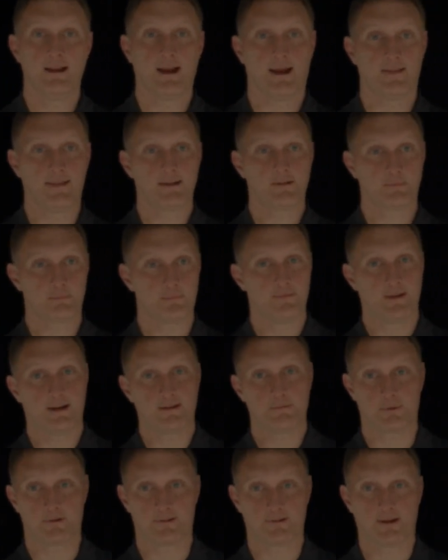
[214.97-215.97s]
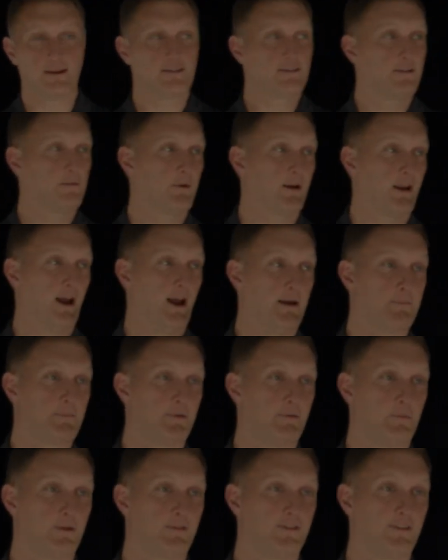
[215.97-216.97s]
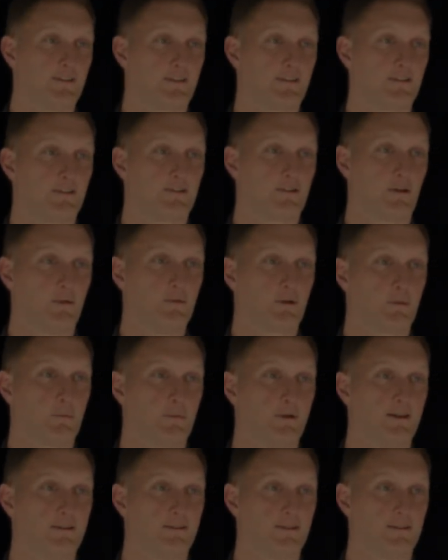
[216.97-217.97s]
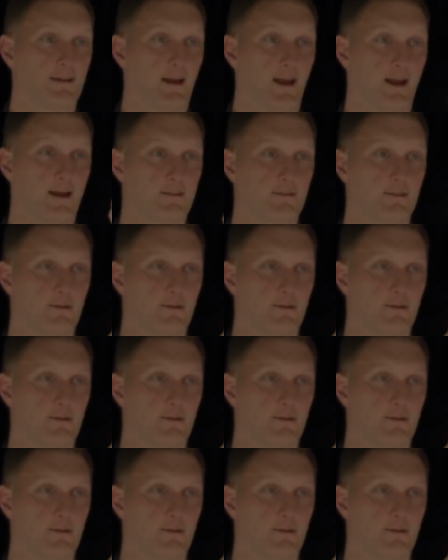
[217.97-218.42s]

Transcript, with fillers: And that's precisely what happened with this SolarWinds attack.